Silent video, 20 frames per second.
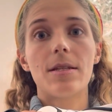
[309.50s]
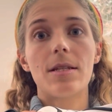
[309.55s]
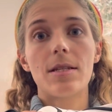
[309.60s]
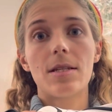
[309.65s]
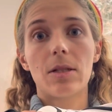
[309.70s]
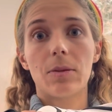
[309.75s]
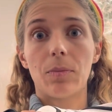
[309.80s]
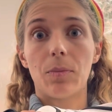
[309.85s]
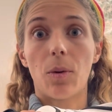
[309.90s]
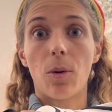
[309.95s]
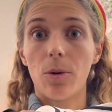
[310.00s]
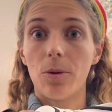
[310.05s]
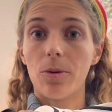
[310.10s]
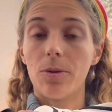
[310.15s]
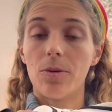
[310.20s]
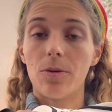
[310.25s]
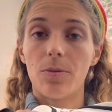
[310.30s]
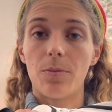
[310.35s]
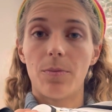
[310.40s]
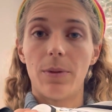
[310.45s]
is
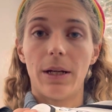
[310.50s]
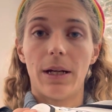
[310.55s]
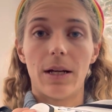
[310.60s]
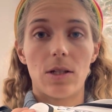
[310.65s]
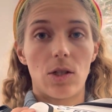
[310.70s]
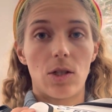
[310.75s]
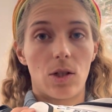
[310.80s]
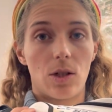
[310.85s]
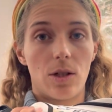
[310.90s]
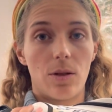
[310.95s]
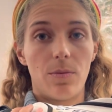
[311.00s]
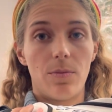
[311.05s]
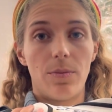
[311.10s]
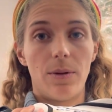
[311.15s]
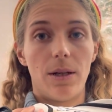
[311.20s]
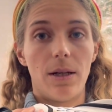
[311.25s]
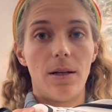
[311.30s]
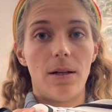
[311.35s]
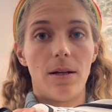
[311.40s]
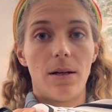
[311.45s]
important because it's going to
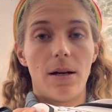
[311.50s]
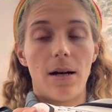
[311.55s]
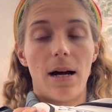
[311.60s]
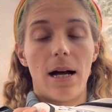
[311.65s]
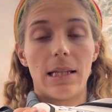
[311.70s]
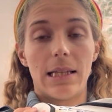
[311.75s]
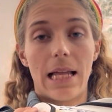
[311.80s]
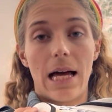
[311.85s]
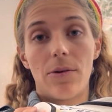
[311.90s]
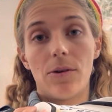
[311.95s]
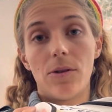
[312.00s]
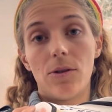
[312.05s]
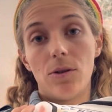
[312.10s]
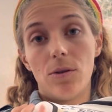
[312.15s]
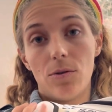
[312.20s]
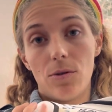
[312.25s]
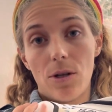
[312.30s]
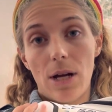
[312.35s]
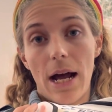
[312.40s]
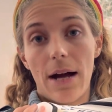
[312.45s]
be allowing
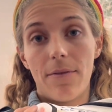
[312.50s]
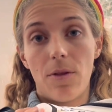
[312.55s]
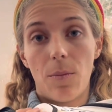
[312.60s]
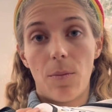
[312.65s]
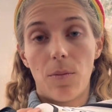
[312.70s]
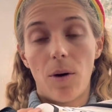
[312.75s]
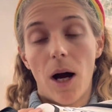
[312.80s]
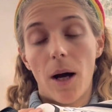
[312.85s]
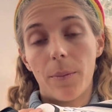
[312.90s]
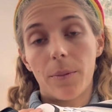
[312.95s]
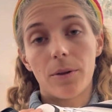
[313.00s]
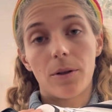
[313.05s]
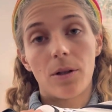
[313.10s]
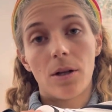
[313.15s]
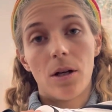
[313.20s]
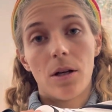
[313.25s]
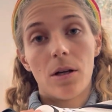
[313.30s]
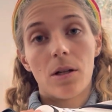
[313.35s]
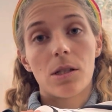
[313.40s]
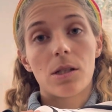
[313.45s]
you to have the proper
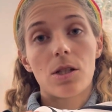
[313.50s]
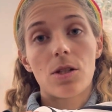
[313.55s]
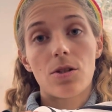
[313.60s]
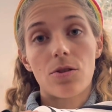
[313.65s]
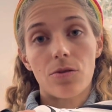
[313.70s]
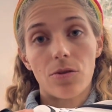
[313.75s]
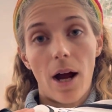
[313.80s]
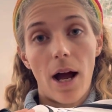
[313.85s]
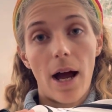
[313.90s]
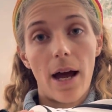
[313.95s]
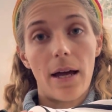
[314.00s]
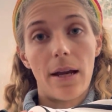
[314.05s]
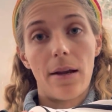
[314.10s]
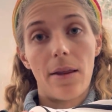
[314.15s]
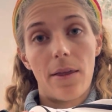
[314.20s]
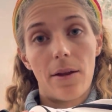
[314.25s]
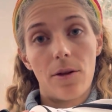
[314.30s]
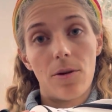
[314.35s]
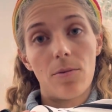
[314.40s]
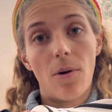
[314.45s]
stride
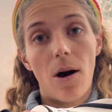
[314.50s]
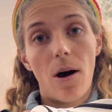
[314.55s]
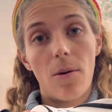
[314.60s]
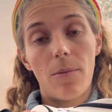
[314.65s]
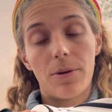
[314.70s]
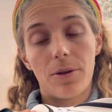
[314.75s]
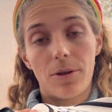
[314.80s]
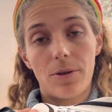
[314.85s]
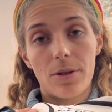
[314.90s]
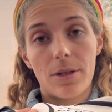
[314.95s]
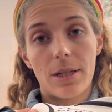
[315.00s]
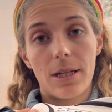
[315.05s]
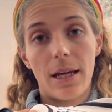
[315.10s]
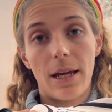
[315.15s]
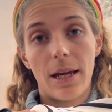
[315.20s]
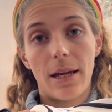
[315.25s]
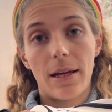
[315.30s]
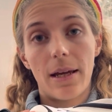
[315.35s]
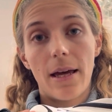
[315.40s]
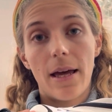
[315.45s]
that you want when you're
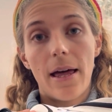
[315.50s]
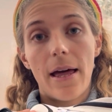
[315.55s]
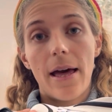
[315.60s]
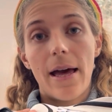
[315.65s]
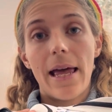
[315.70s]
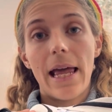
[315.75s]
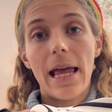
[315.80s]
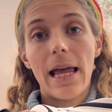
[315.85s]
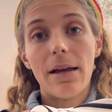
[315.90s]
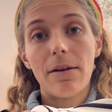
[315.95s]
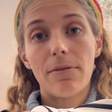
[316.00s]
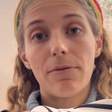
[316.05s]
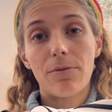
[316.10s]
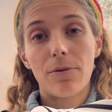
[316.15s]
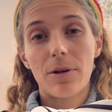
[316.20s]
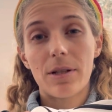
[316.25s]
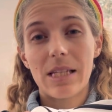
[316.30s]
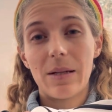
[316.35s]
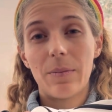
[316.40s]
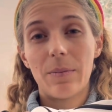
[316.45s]
skiing. If, for
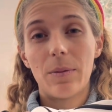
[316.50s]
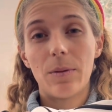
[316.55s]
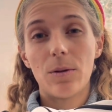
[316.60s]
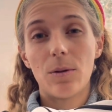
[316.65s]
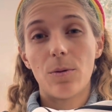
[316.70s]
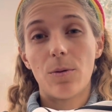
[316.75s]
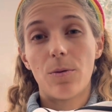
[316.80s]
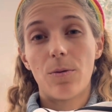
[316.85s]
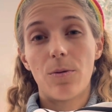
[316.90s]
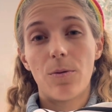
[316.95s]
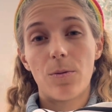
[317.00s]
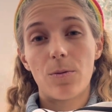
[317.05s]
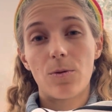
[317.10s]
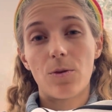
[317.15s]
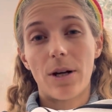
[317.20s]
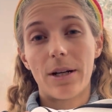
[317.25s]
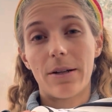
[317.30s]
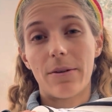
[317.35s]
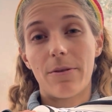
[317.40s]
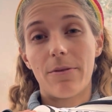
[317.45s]
example, you
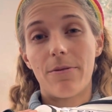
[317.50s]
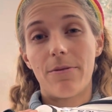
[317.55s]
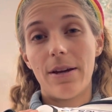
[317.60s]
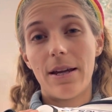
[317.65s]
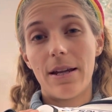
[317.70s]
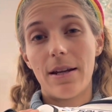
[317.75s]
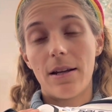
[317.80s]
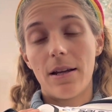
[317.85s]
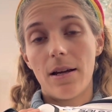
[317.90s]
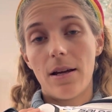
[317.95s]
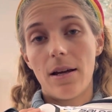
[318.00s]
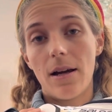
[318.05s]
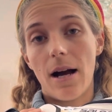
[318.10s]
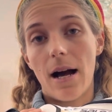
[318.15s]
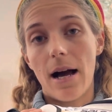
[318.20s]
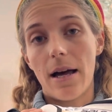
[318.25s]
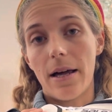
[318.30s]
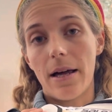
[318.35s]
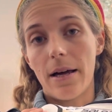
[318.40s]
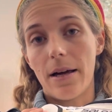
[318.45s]
try to fit
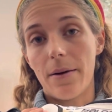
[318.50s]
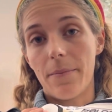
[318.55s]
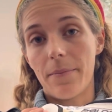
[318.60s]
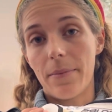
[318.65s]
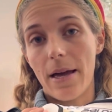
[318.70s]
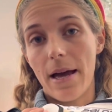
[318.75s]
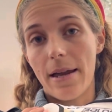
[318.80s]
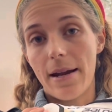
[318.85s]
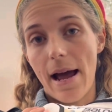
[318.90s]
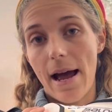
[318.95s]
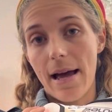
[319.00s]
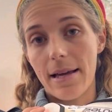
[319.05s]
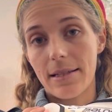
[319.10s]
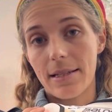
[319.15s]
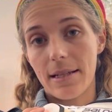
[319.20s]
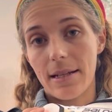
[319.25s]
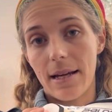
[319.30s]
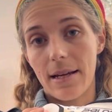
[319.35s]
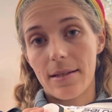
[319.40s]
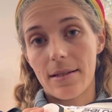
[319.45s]
an
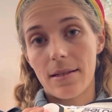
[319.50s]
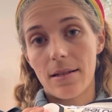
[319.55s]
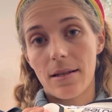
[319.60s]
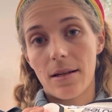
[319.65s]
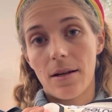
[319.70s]
SNS